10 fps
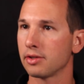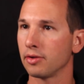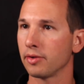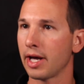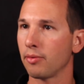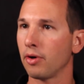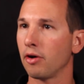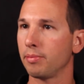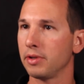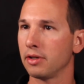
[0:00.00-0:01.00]
So that will
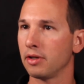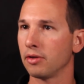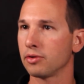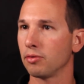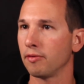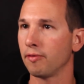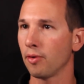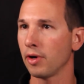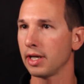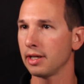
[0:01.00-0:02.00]
help you to know to
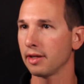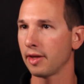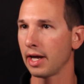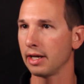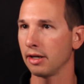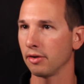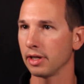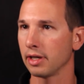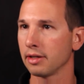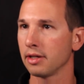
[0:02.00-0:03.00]
avoid that
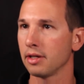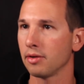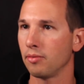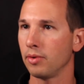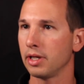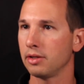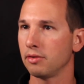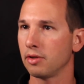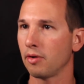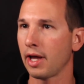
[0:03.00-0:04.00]
area when
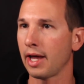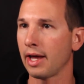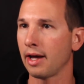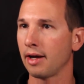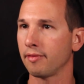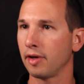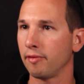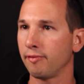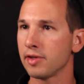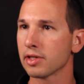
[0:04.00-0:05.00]
you don't have a
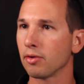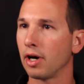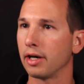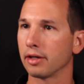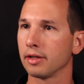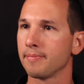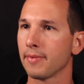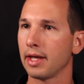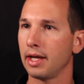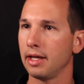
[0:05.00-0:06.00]
physical hunger
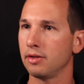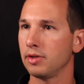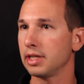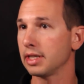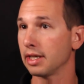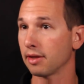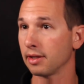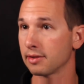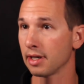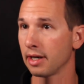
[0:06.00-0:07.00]
and you need to get
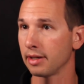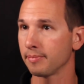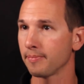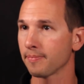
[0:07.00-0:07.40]
things done.